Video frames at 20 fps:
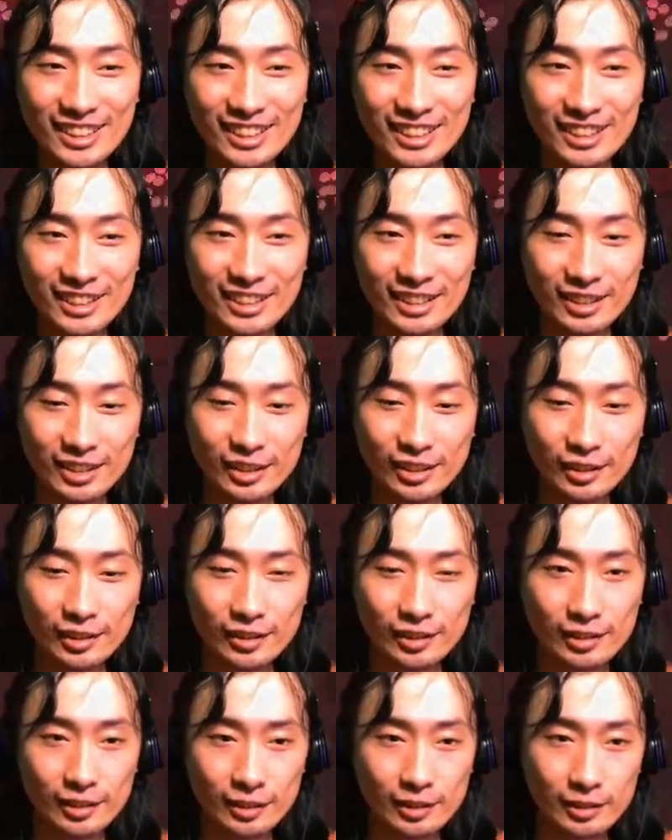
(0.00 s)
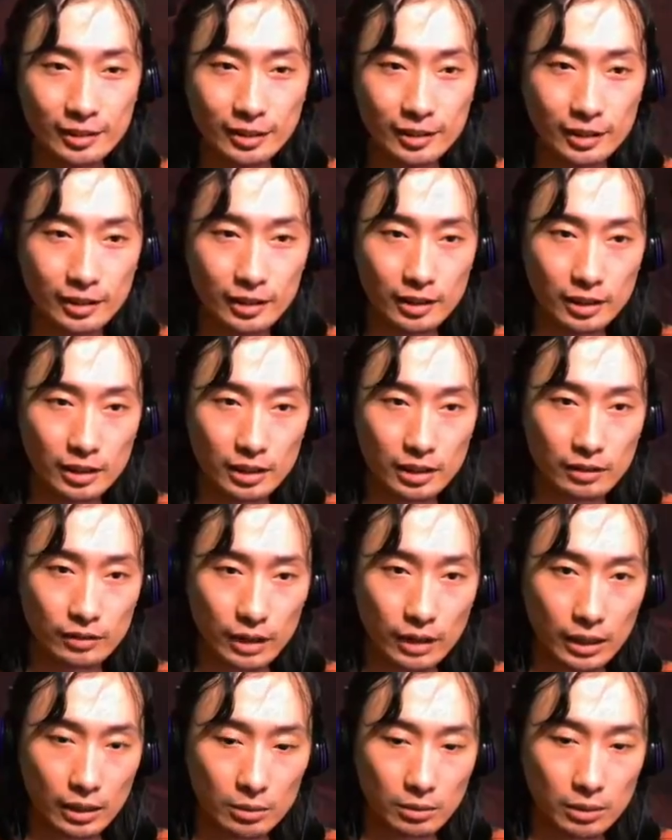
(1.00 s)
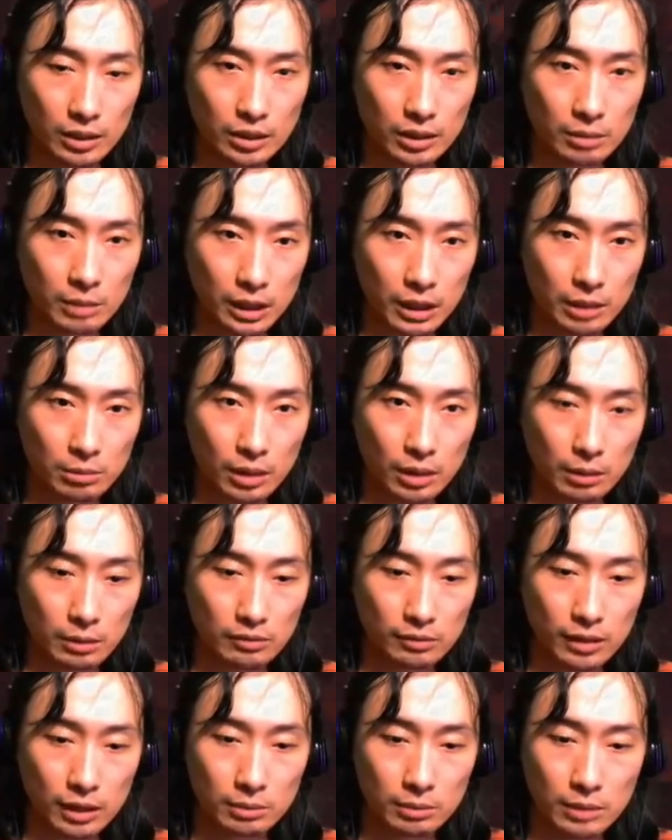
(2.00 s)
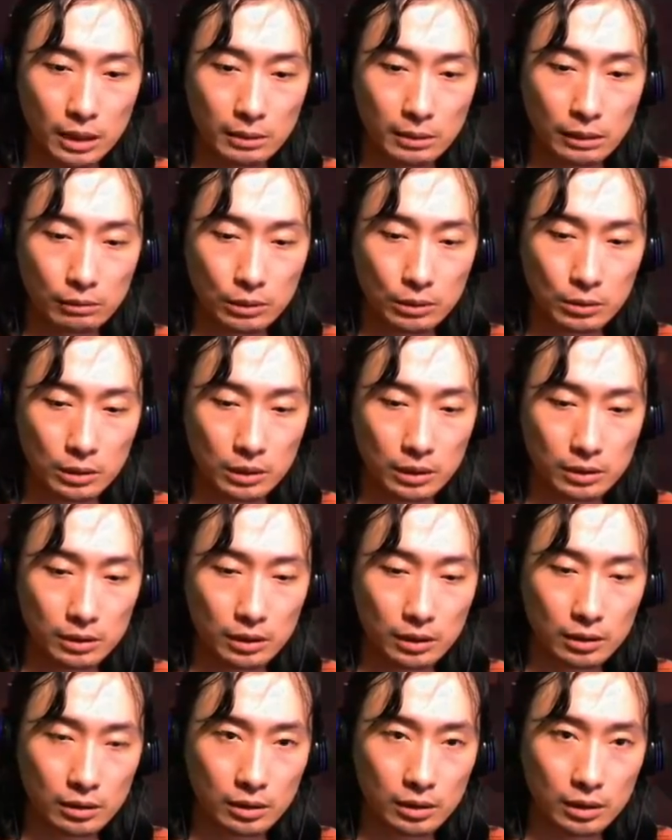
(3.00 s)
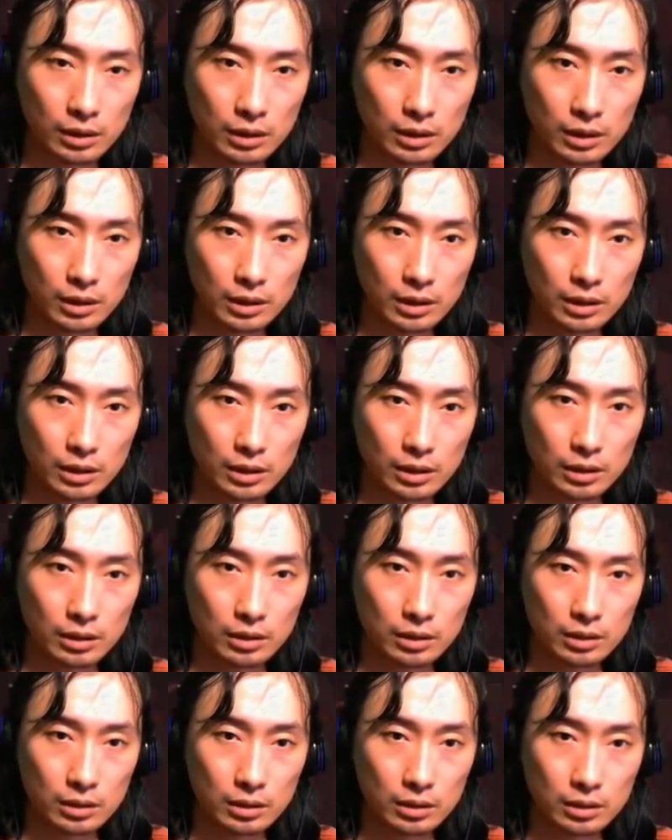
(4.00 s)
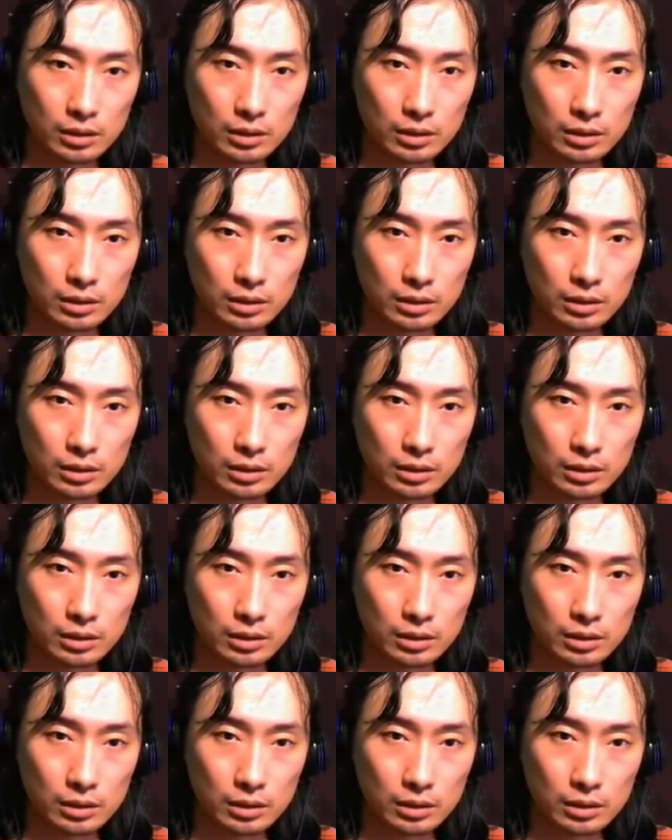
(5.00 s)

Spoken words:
you might get the surprise factor on them and just like one-shot most of the people that you run into.